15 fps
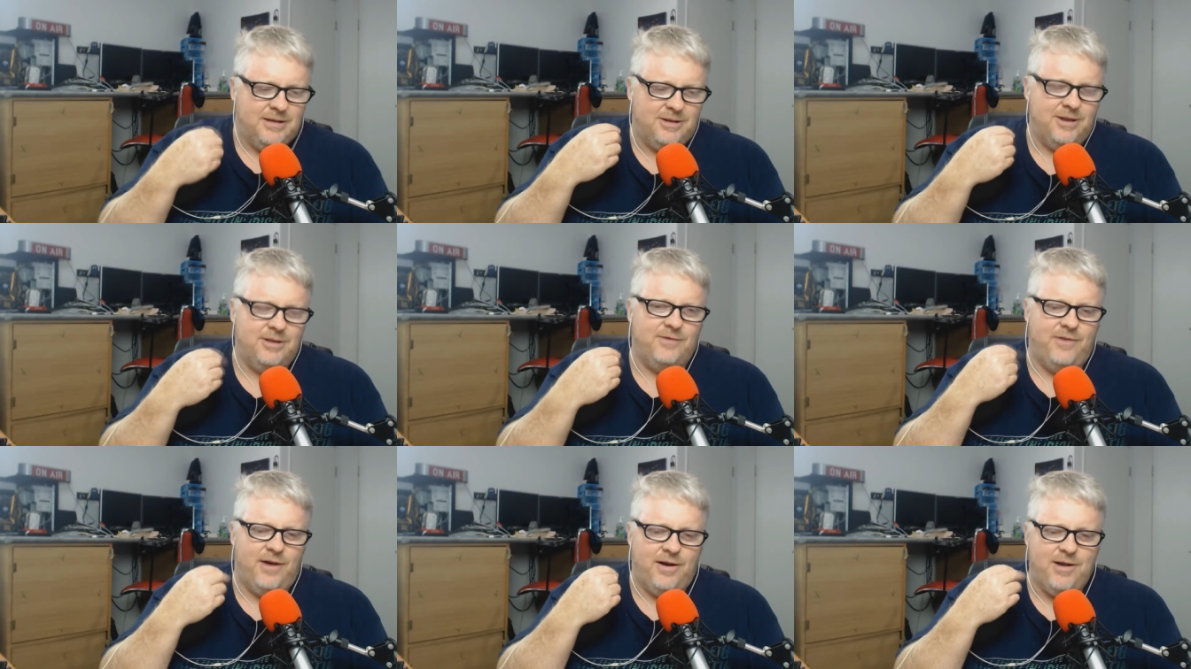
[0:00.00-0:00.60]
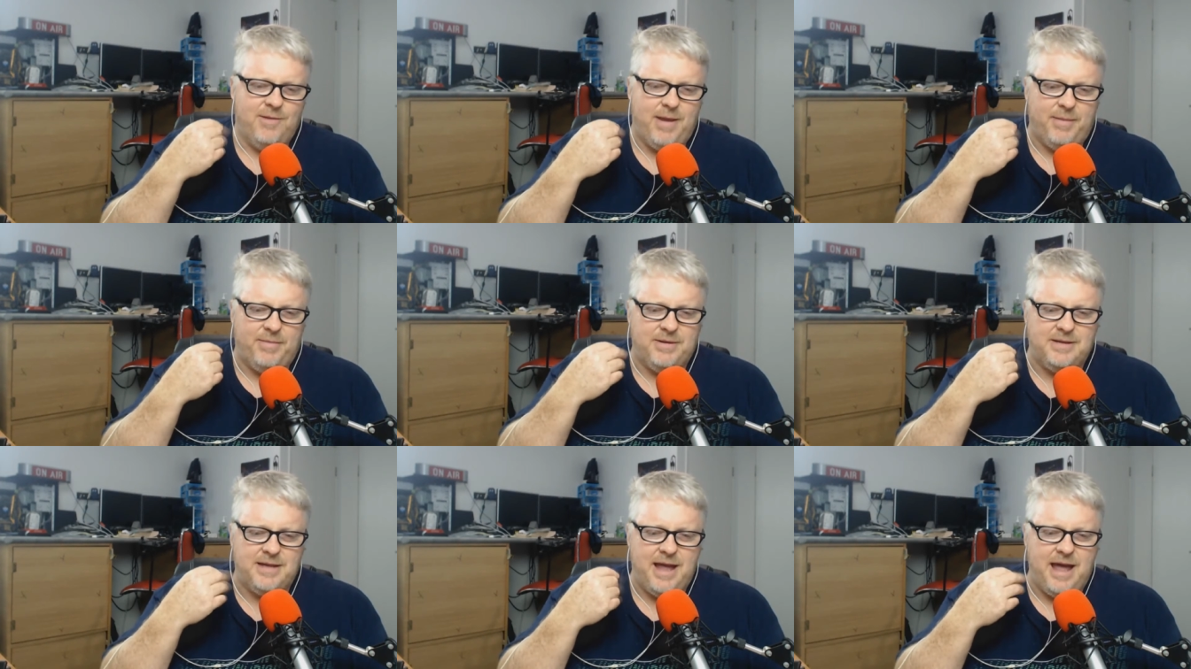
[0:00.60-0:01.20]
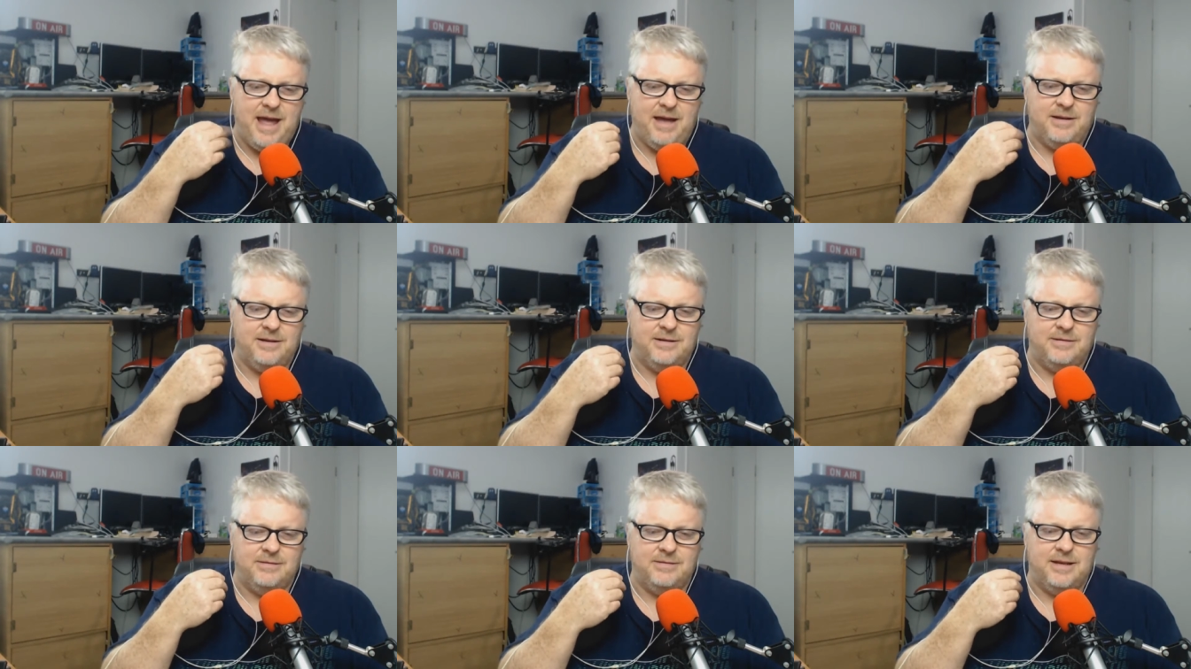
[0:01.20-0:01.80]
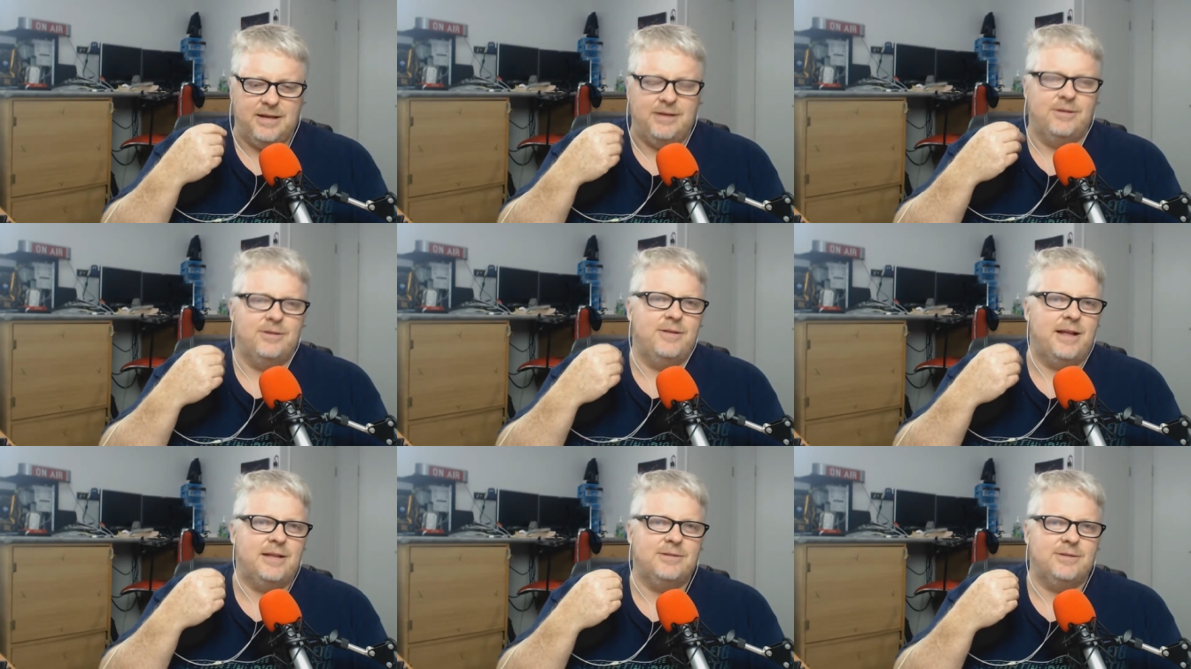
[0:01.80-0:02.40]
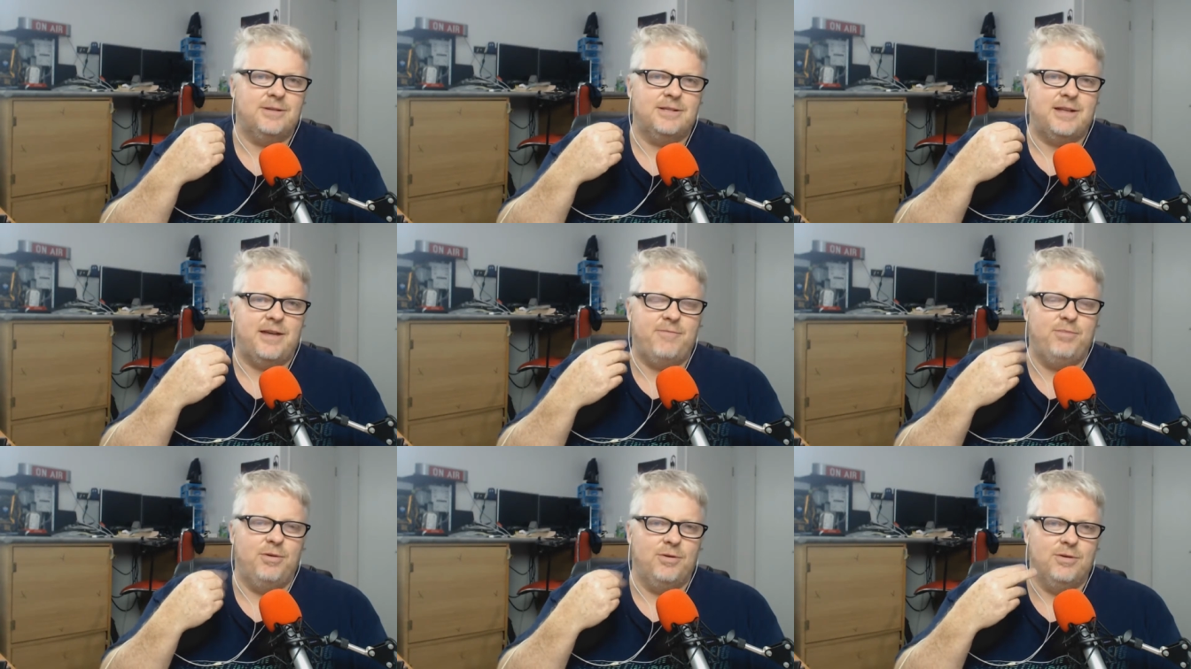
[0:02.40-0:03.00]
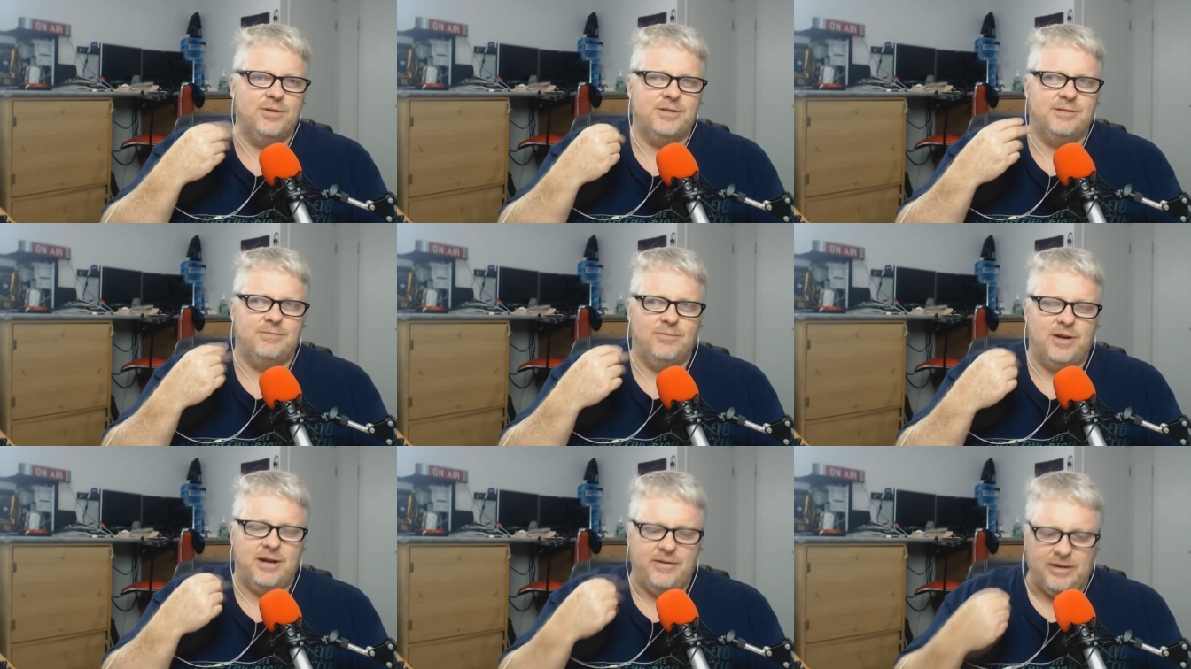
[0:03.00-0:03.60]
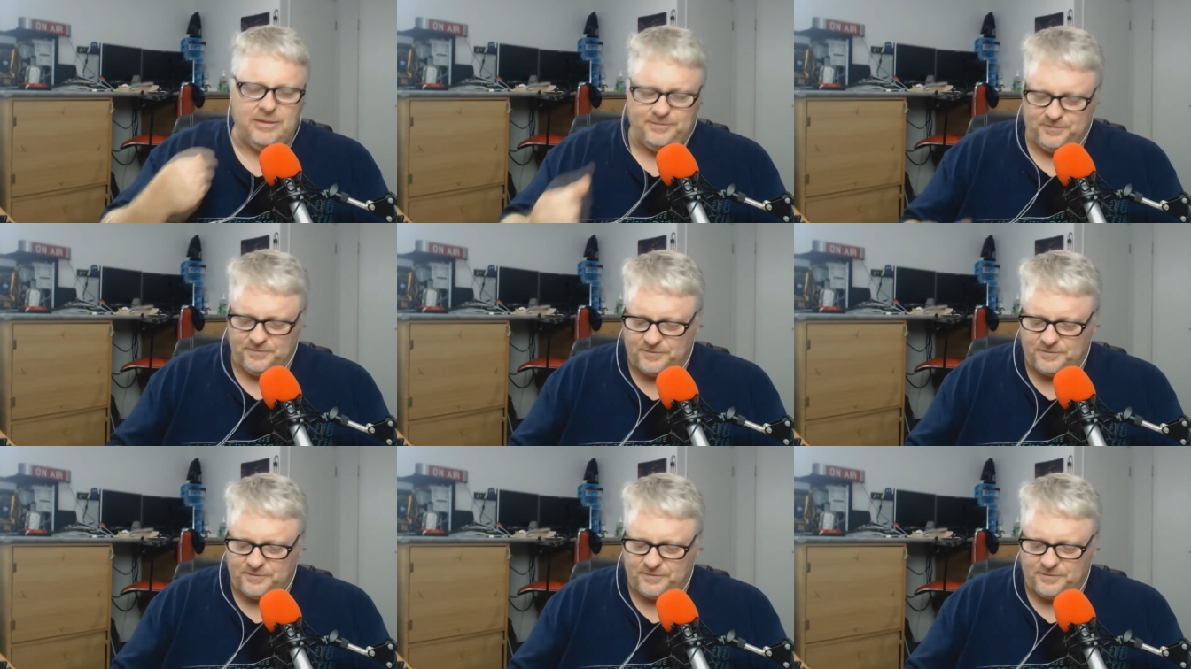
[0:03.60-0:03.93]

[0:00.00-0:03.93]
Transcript: turn the volume up and down and and all that sort of stuff, pause and whatever,